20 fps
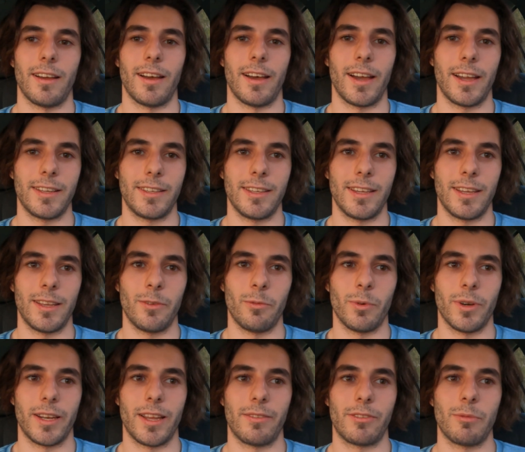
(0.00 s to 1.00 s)
I did
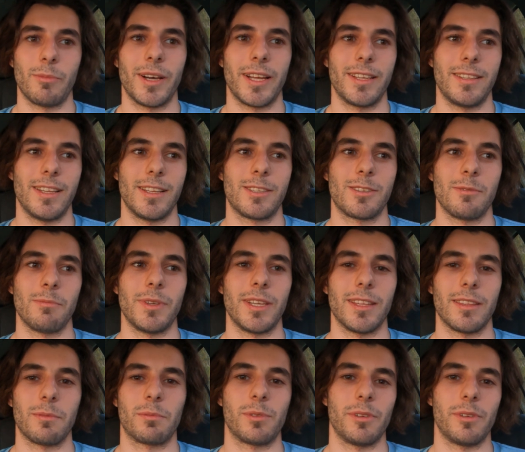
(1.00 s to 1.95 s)
what everybody did to me in the